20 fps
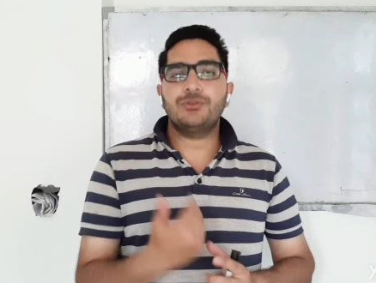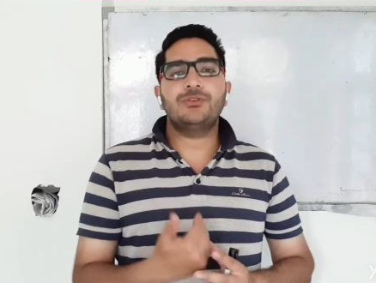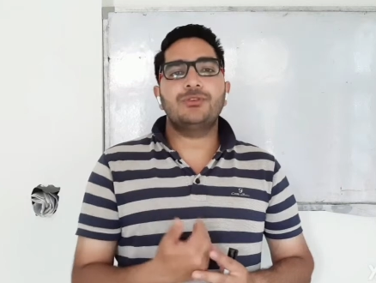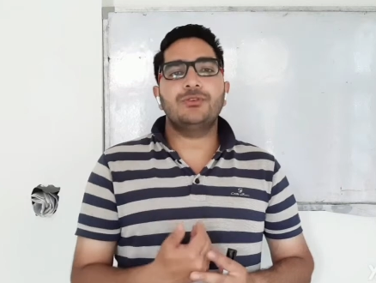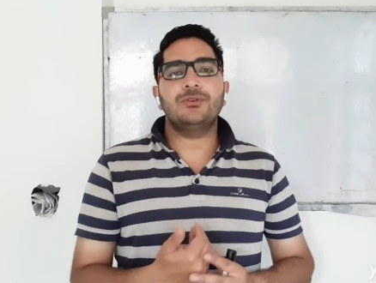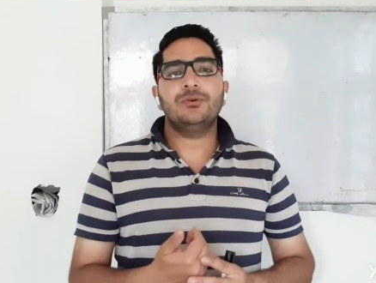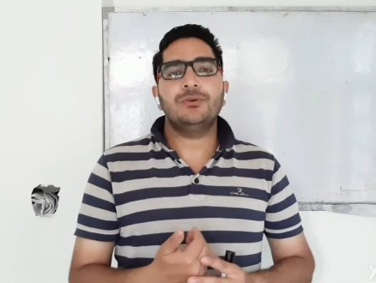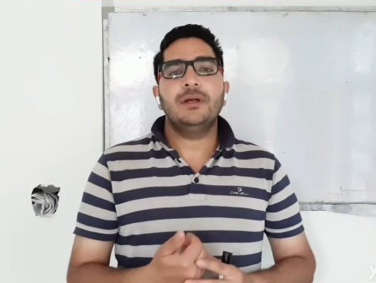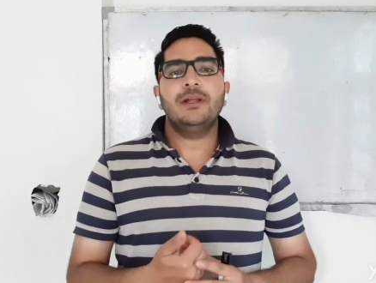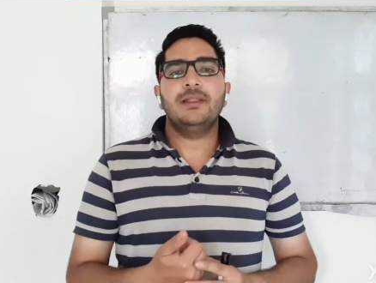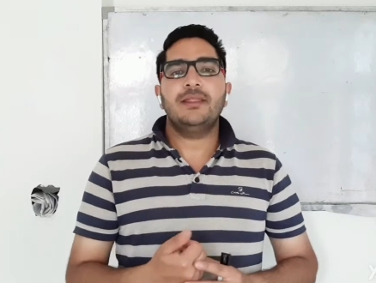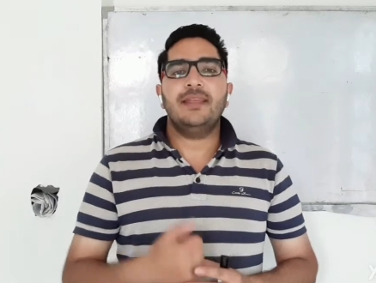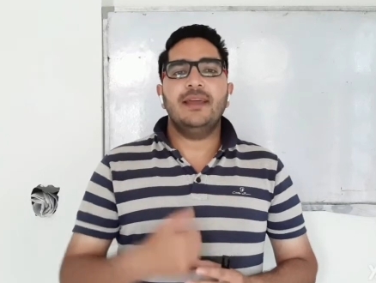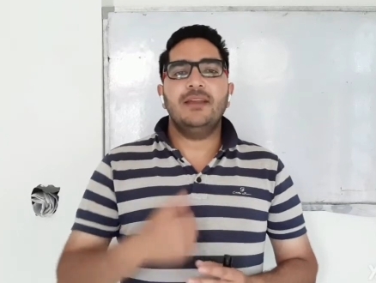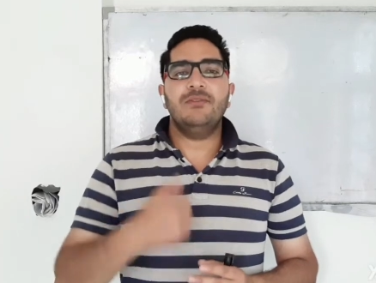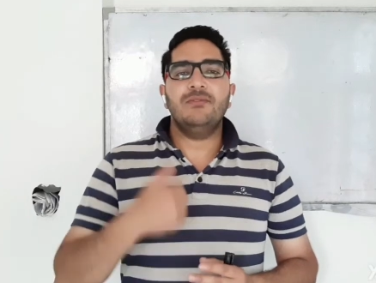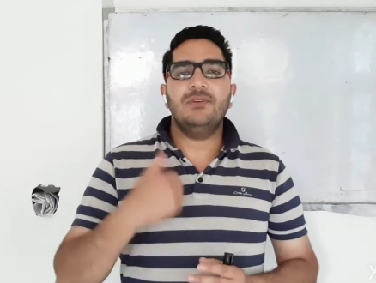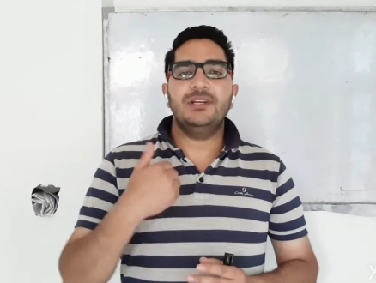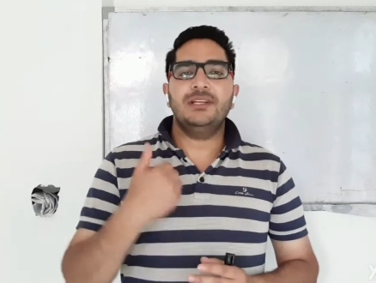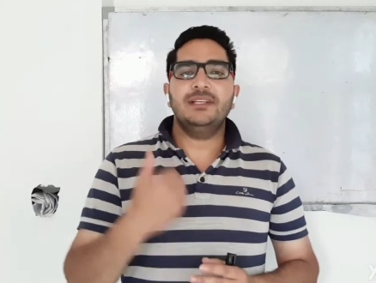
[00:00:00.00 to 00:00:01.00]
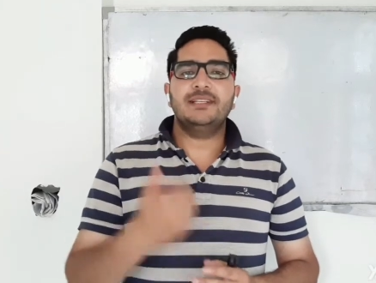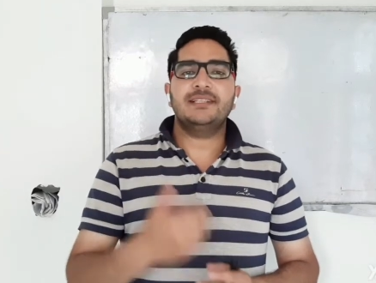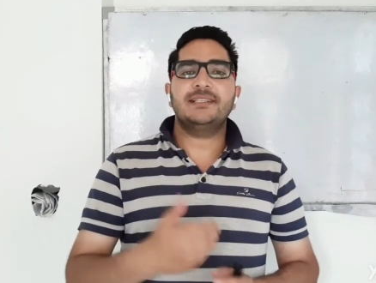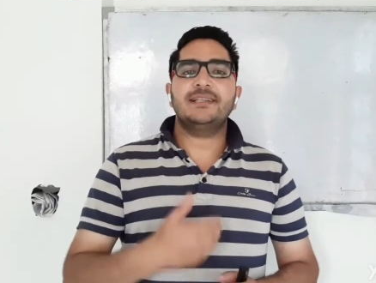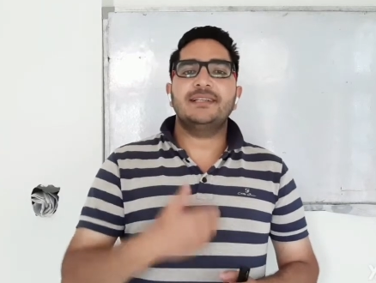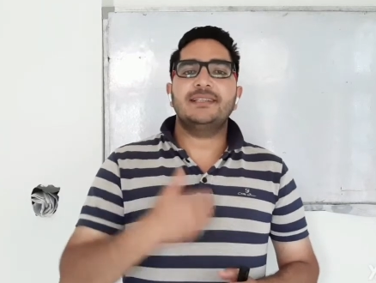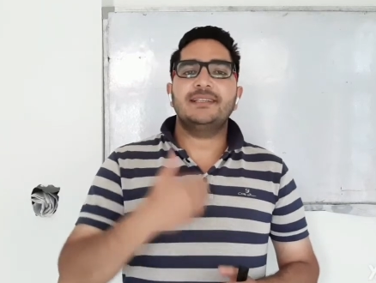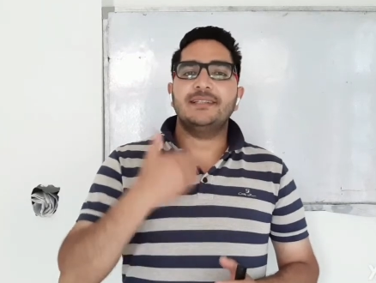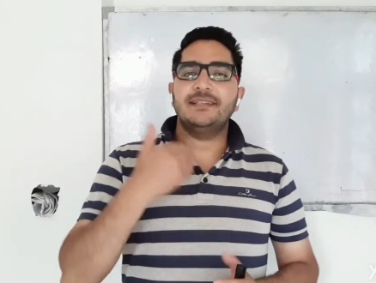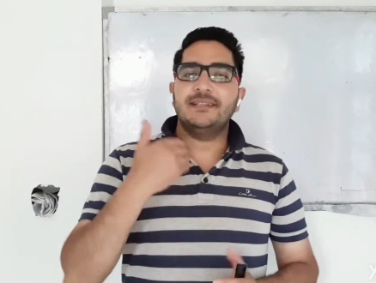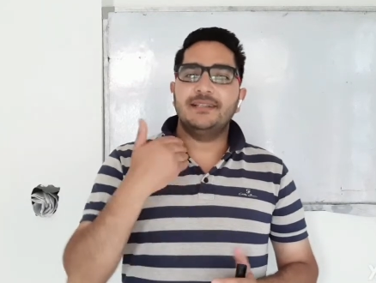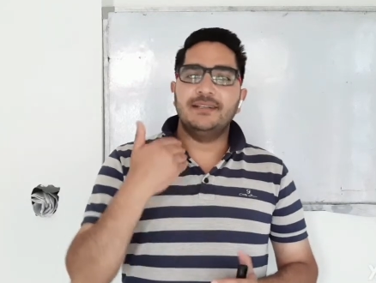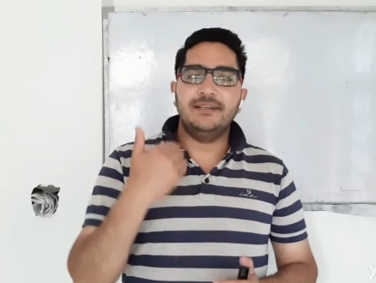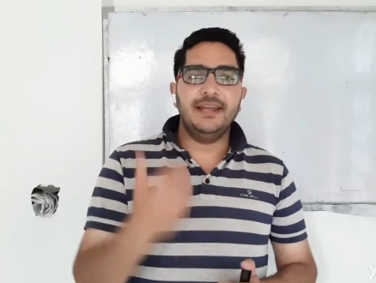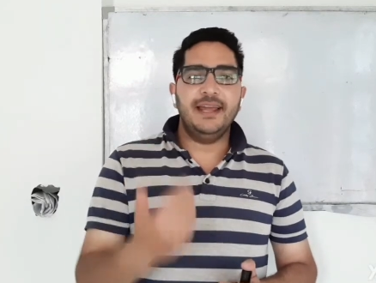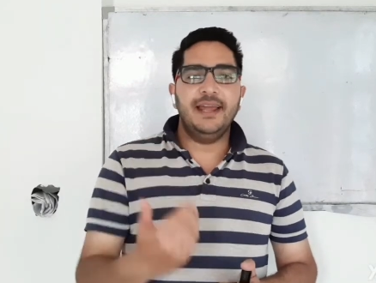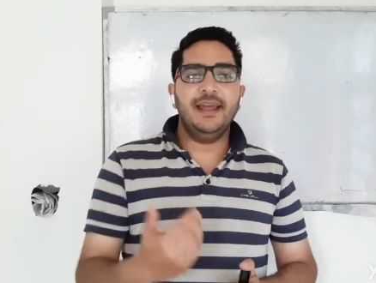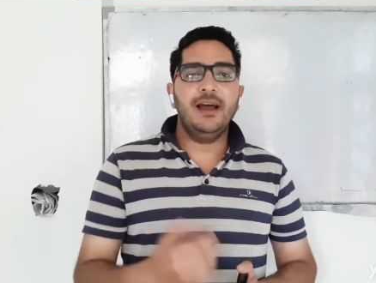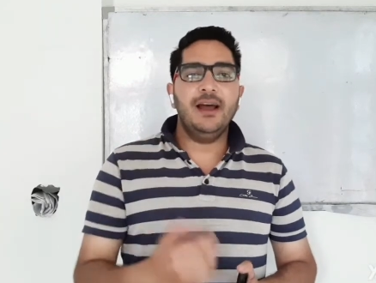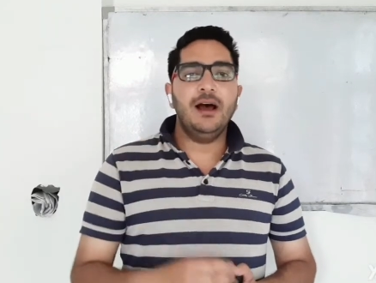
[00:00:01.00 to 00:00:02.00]
to, then we discussed
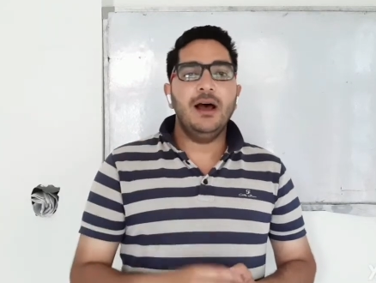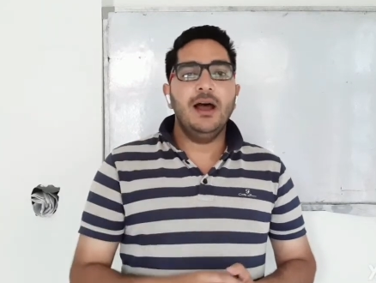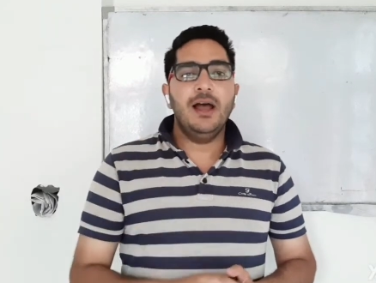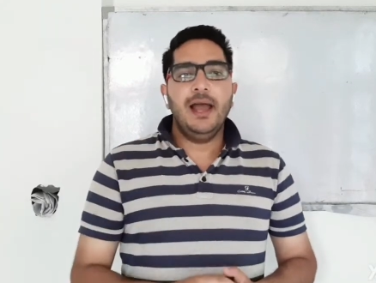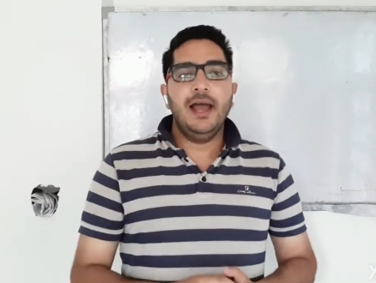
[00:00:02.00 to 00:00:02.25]
dare,